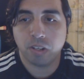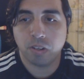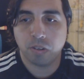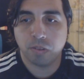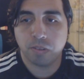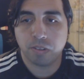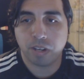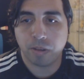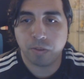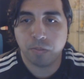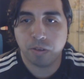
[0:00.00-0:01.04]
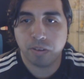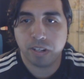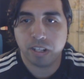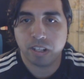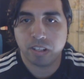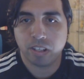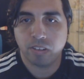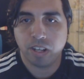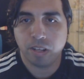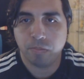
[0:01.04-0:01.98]
girl, what was her name? Homari? Is that
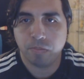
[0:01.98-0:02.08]
her name?